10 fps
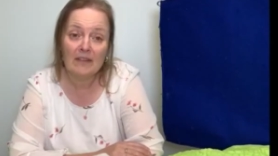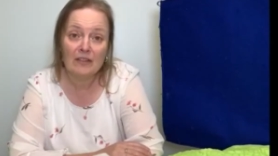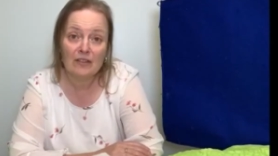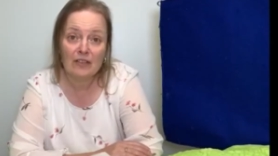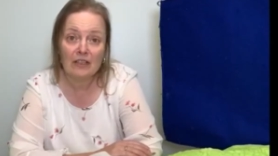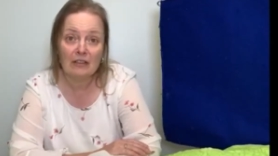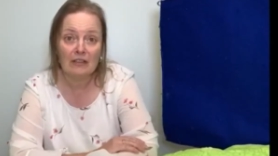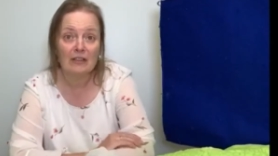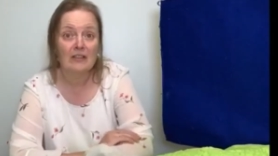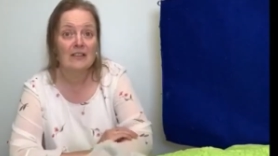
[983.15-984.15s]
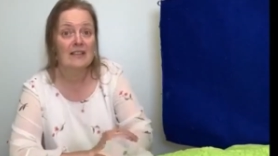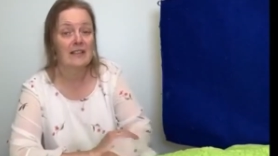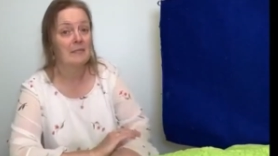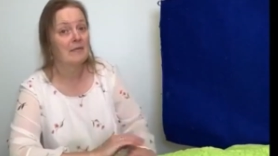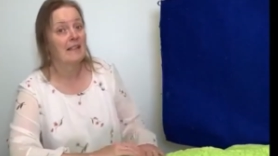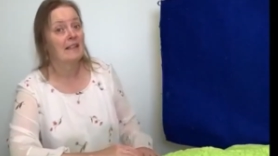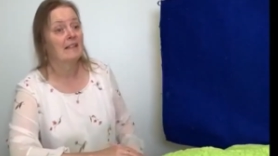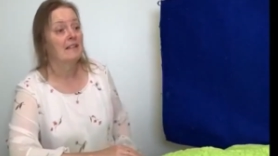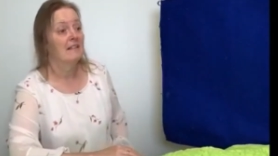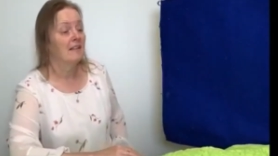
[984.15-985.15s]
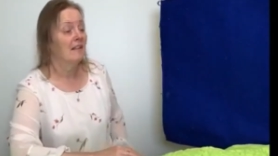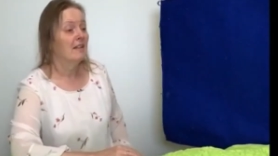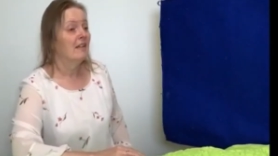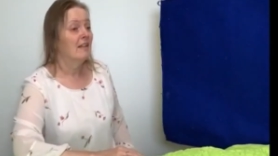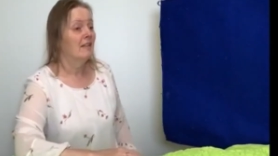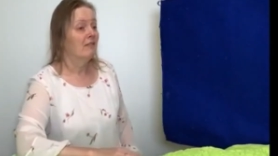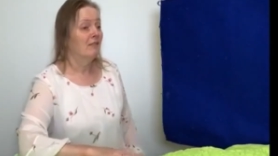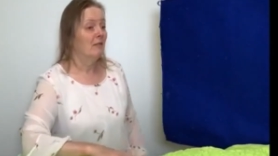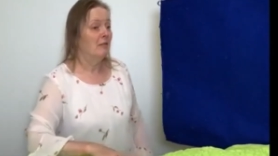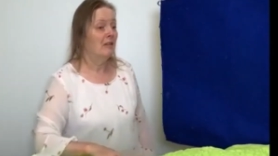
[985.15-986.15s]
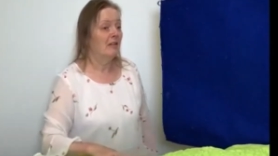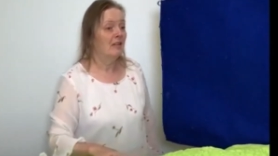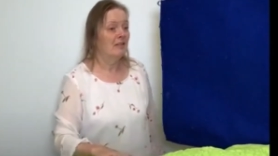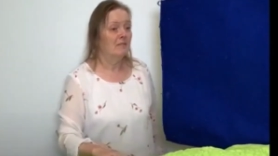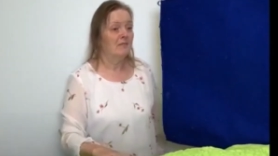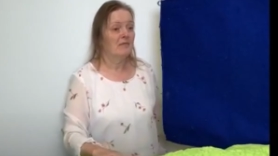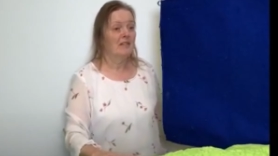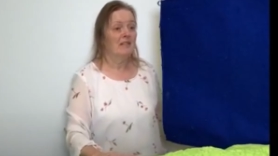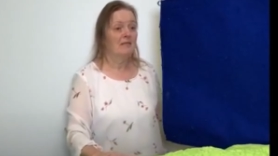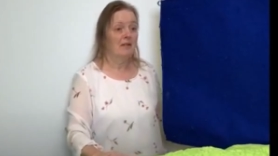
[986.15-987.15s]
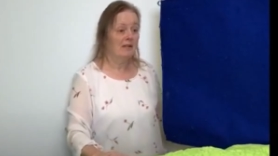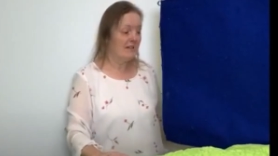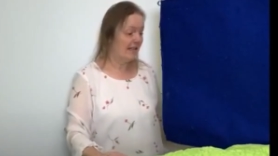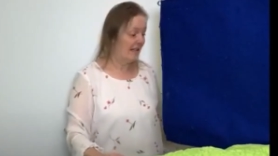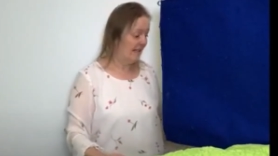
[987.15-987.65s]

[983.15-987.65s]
she learned something from her. One day,